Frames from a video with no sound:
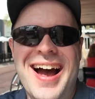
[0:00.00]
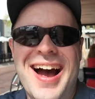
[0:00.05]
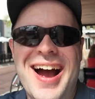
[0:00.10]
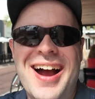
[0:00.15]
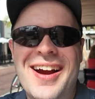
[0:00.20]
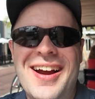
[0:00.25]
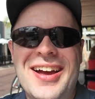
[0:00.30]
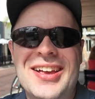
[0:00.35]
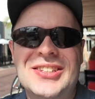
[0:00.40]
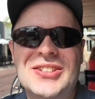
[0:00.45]

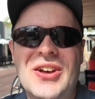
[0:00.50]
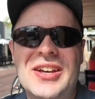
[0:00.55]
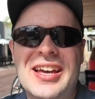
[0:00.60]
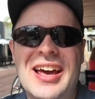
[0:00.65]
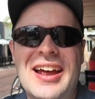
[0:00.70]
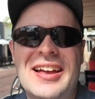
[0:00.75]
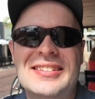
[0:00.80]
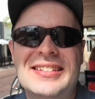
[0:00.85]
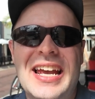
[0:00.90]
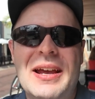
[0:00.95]
All right, so I
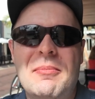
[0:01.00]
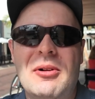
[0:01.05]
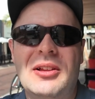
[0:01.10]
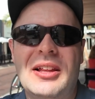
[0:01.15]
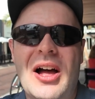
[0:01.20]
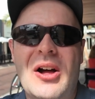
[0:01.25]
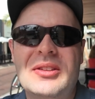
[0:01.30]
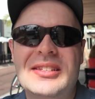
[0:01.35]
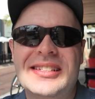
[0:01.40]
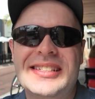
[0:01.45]
got a table
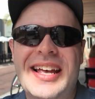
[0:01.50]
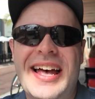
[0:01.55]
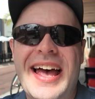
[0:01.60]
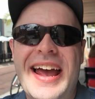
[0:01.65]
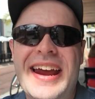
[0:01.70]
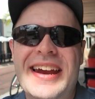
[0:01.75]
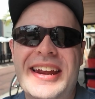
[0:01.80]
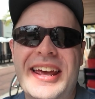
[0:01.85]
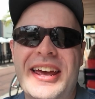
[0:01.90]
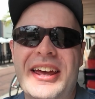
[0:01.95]

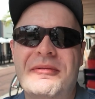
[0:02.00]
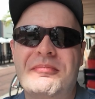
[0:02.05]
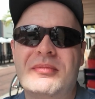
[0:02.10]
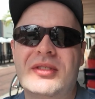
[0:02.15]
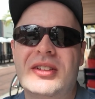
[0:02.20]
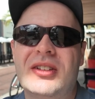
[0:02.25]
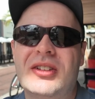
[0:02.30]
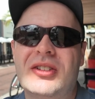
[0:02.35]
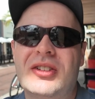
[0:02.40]
outside and